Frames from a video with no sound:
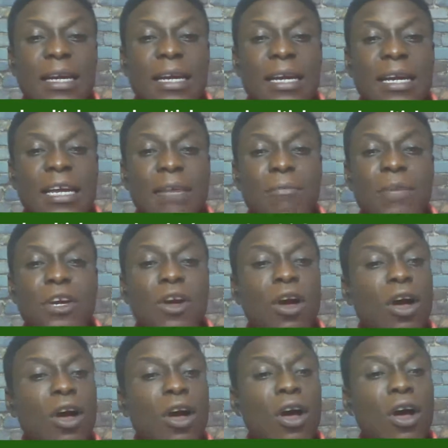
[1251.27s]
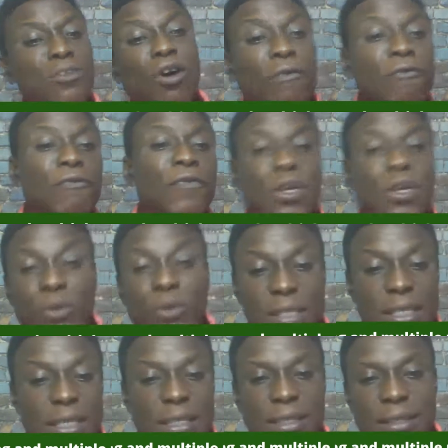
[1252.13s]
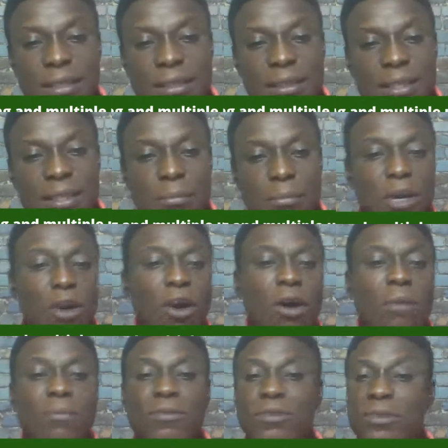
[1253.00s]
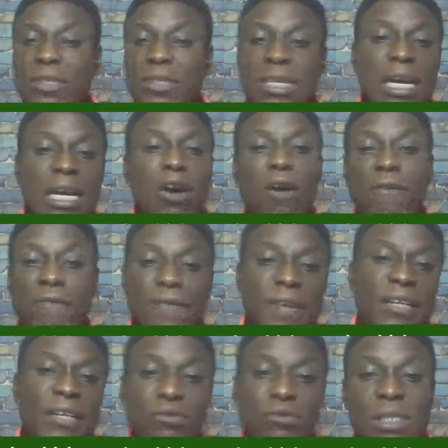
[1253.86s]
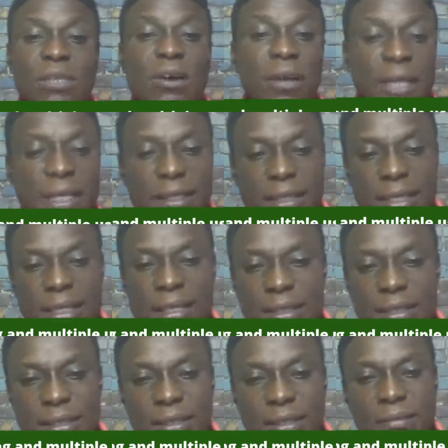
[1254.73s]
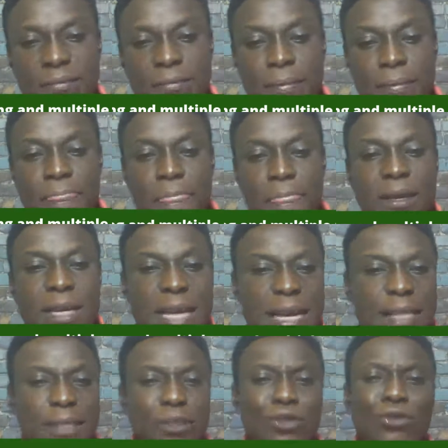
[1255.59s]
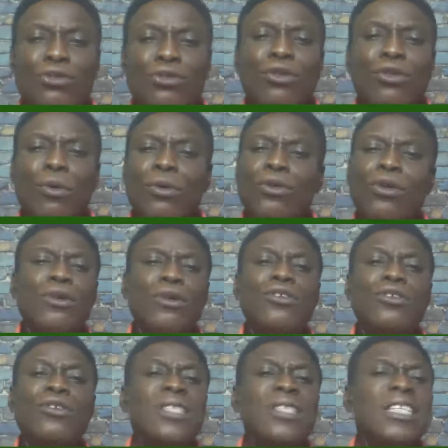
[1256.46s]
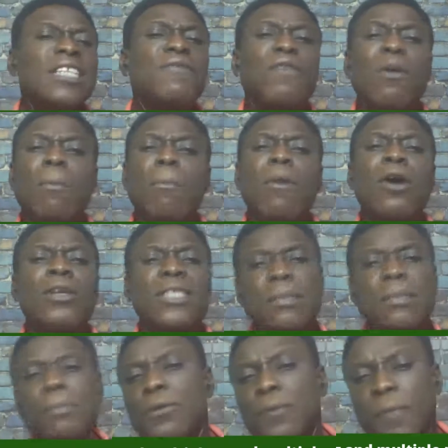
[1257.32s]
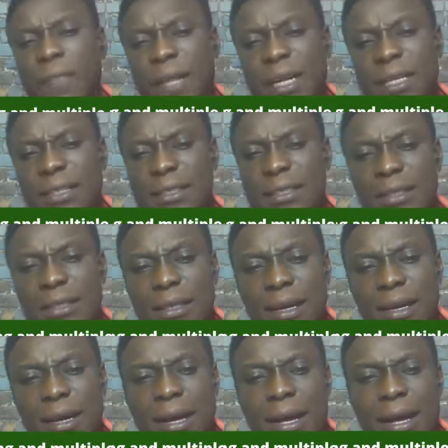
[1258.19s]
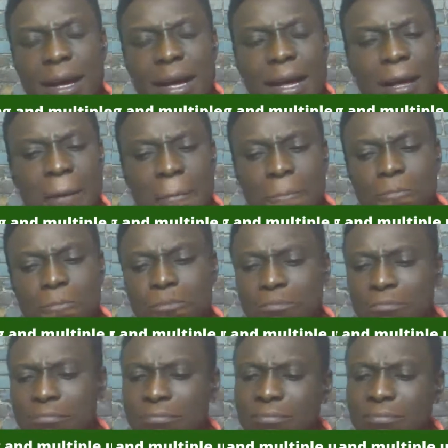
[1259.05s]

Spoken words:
It becomes confusing. It conflicts with other things. Yes. So don't use it for multiple things. Um,